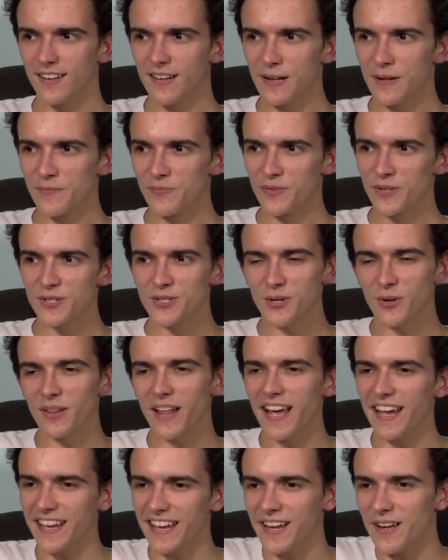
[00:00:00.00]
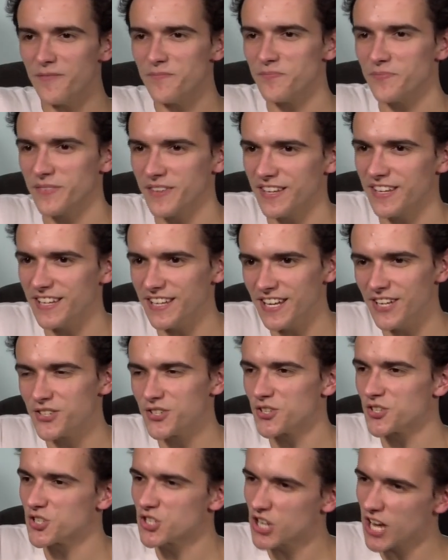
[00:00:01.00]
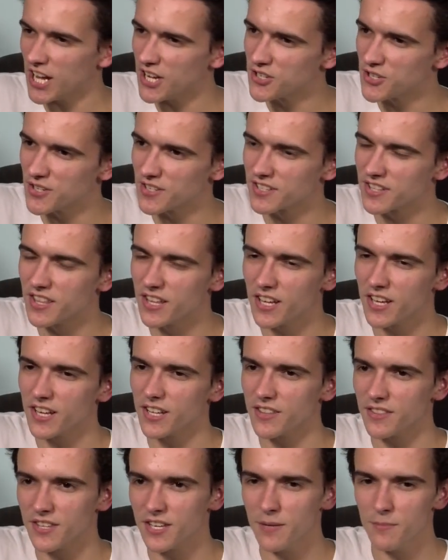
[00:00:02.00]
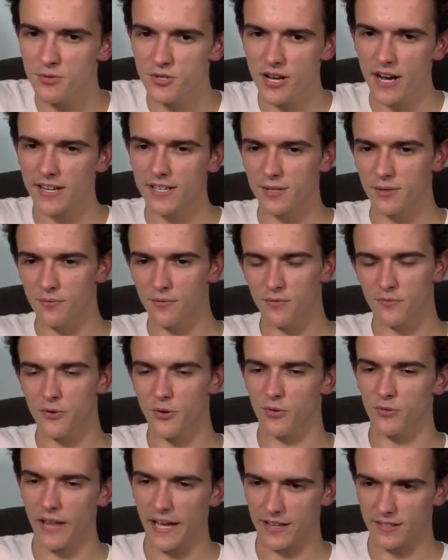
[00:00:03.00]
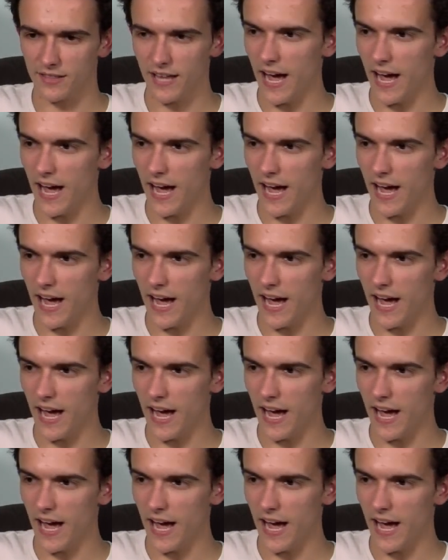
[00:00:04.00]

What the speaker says: So, like, it just changes the objective of your, like, life.